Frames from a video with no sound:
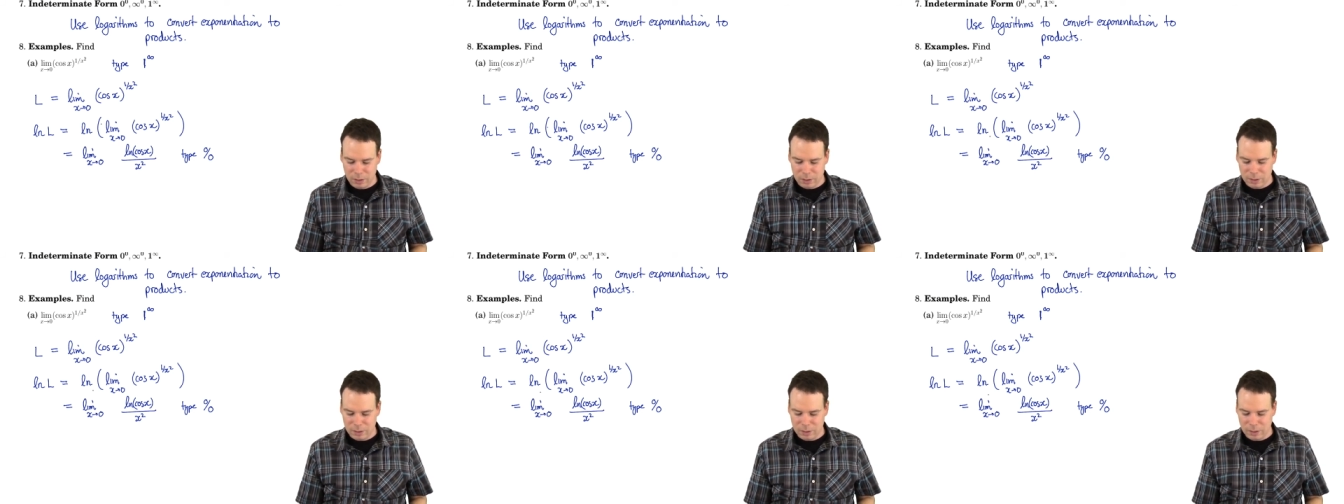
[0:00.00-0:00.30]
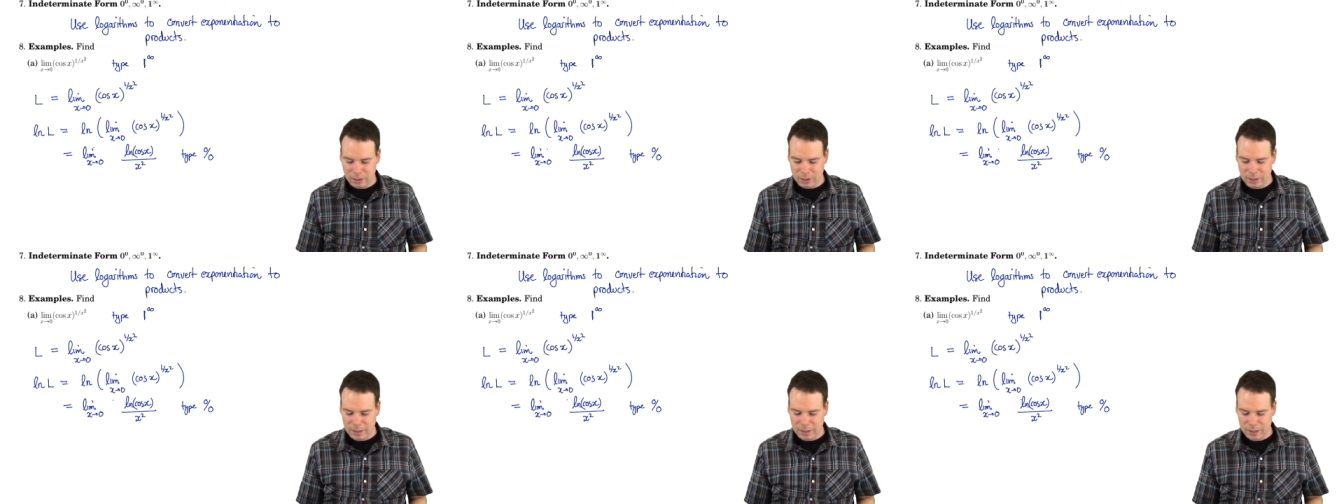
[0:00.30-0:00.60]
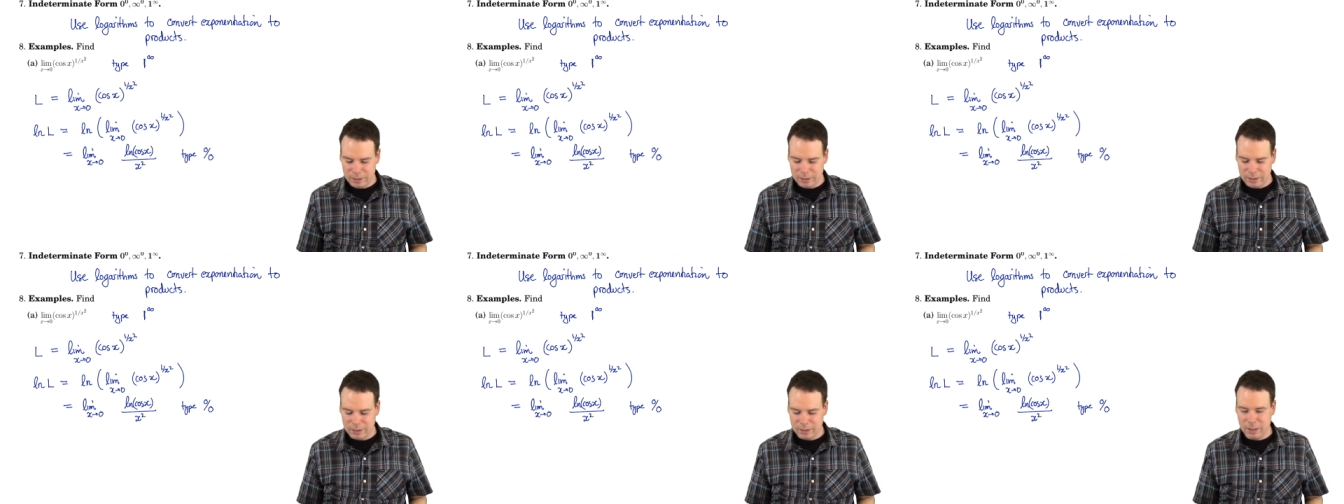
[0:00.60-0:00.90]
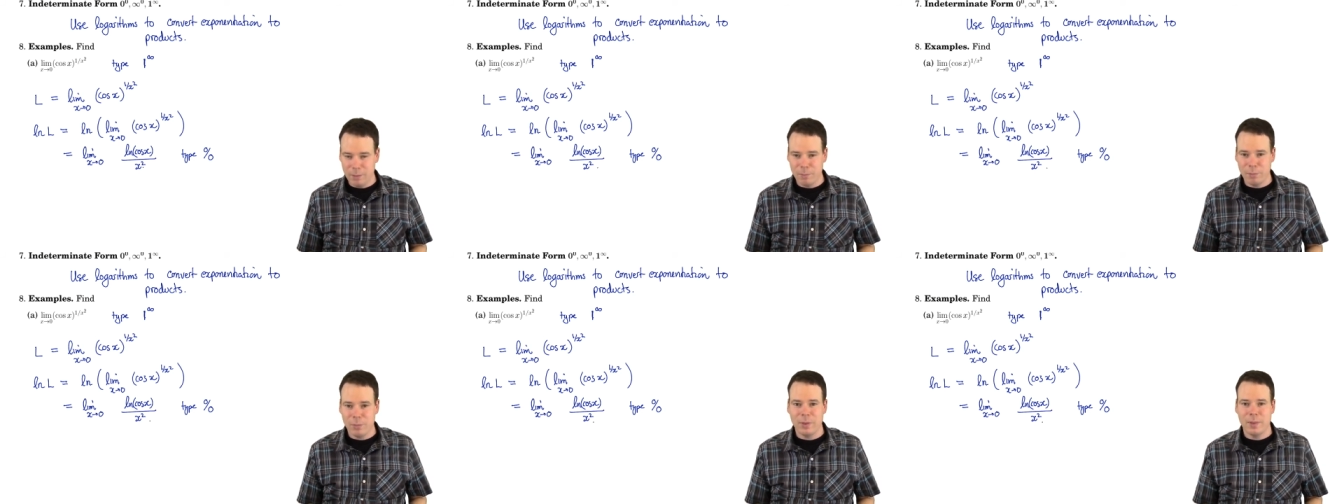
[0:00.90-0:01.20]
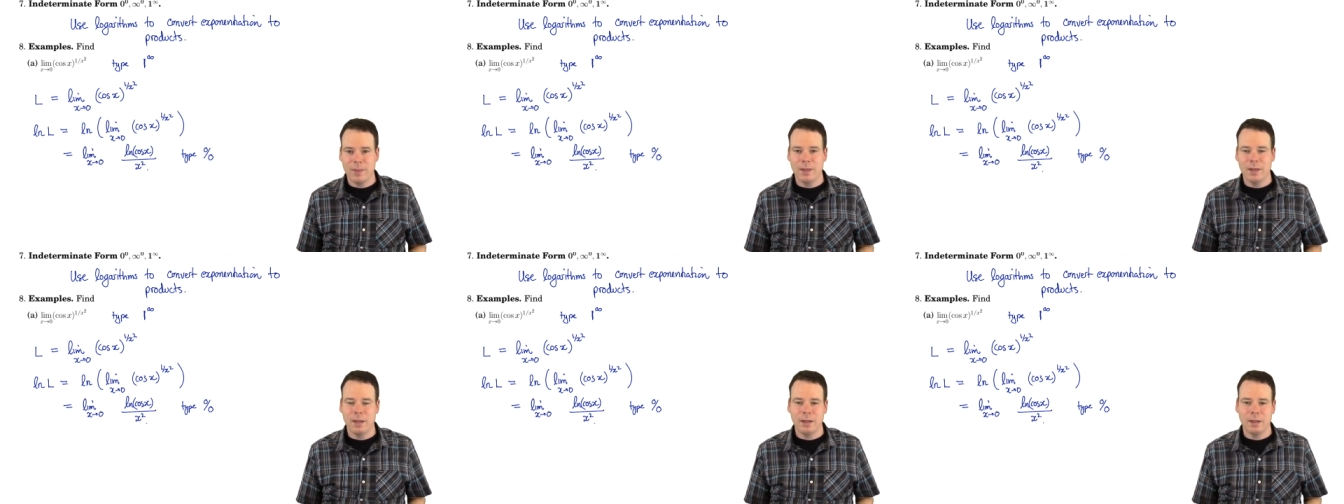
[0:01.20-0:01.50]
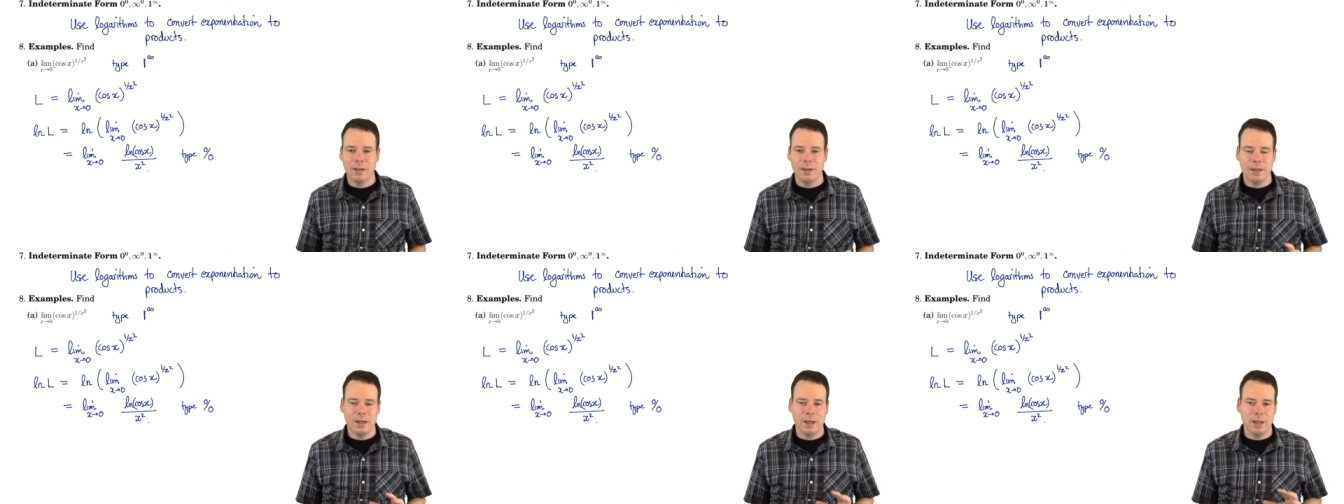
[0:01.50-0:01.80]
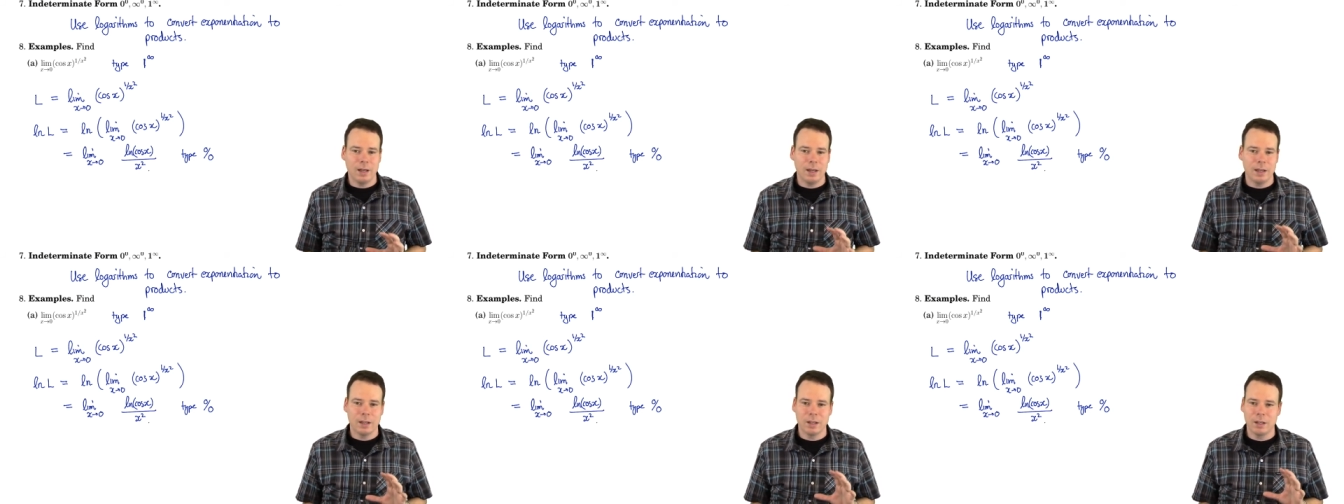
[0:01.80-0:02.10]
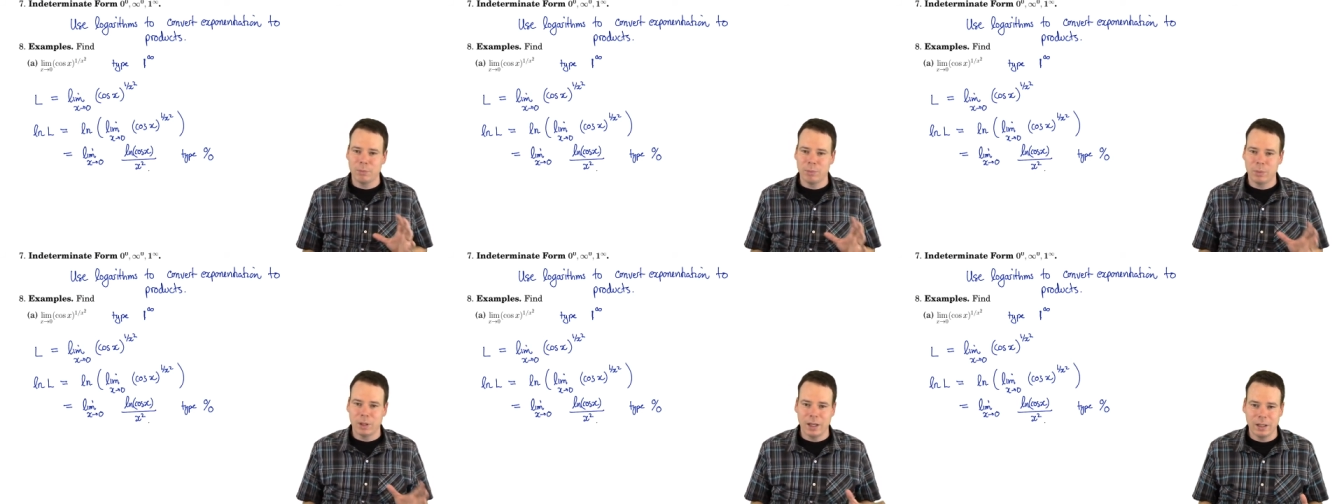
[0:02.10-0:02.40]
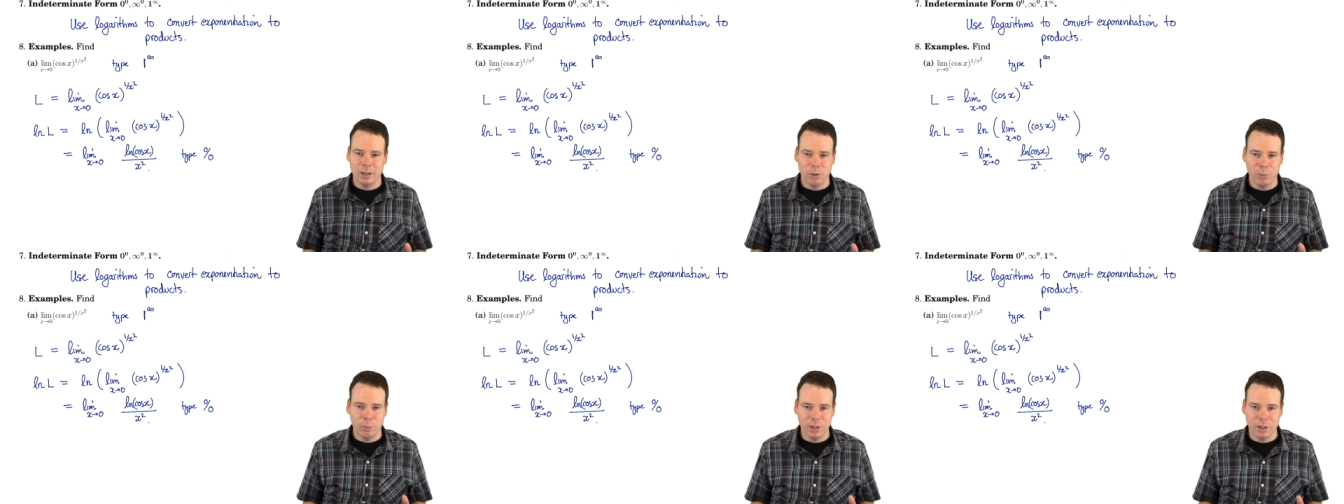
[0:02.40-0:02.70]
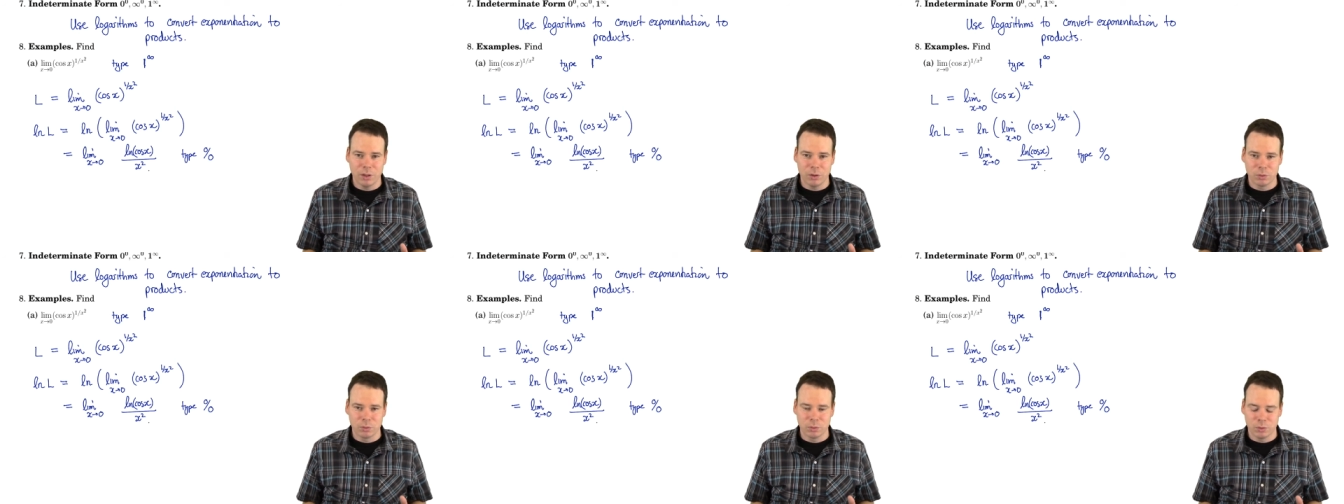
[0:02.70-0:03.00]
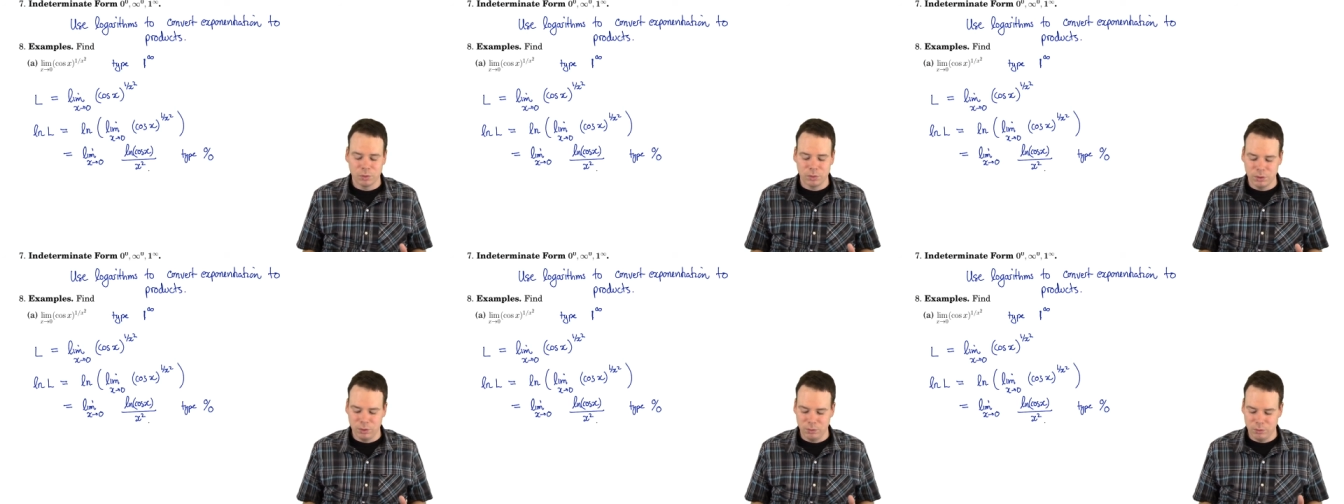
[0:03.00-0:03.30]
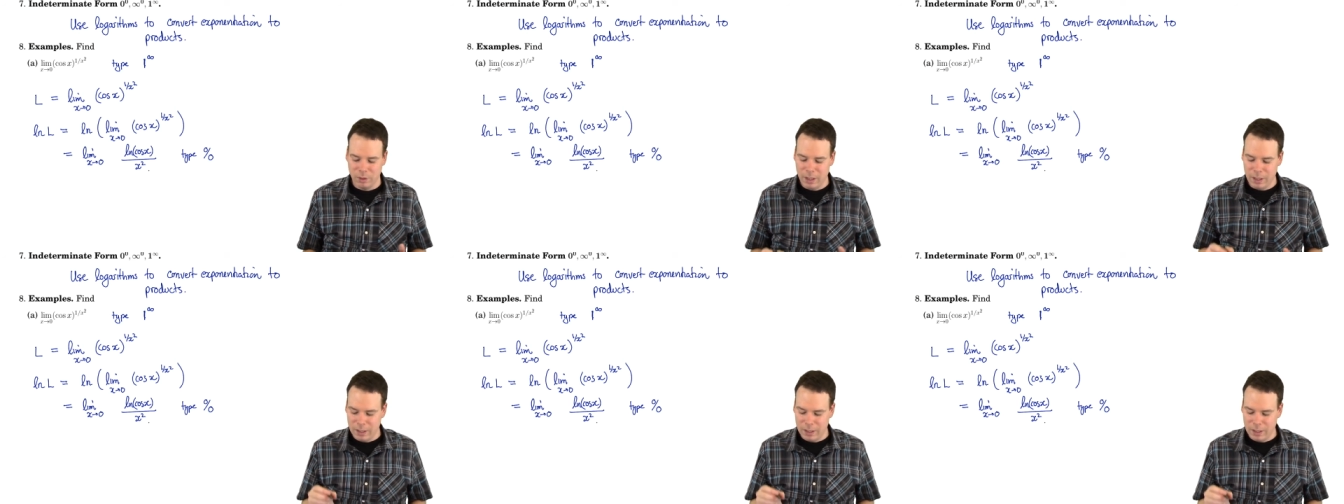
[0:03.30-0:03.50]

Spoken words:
to get something that I could apply L'Hopital's rule to.